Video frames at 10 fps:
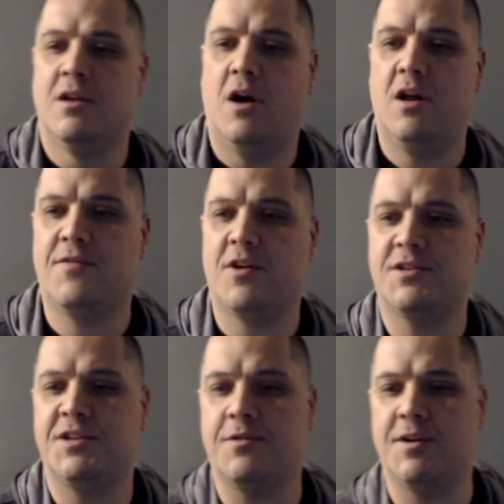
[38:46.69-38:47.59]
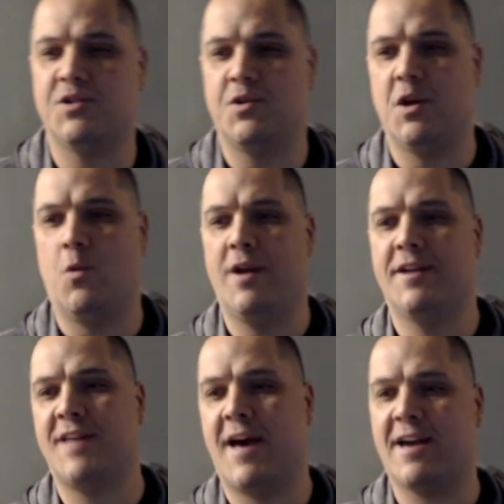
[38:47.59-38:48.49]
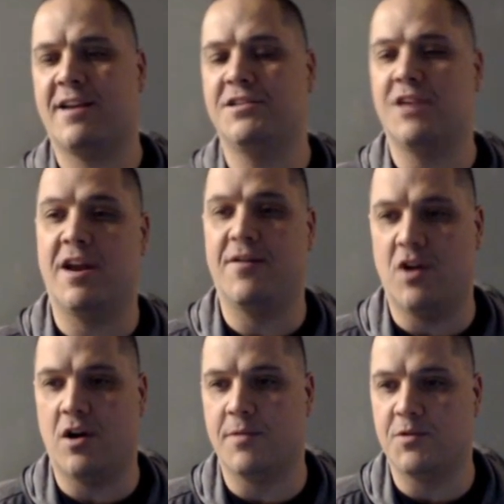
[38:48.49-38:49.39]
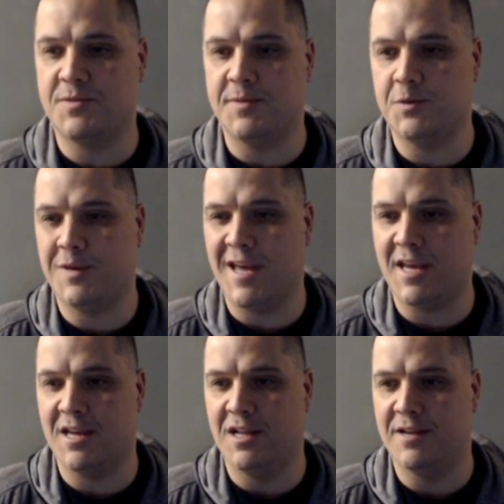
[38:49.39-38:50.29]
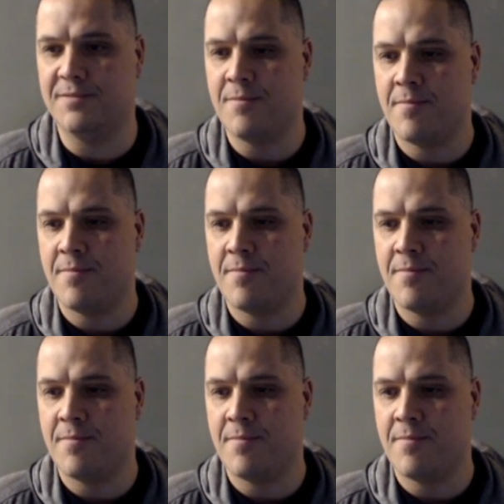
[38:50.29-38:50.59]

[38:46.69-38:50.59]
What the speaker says: All of our artillery is only a 1 attack, and he's got heavy armor, which means we can't kill it.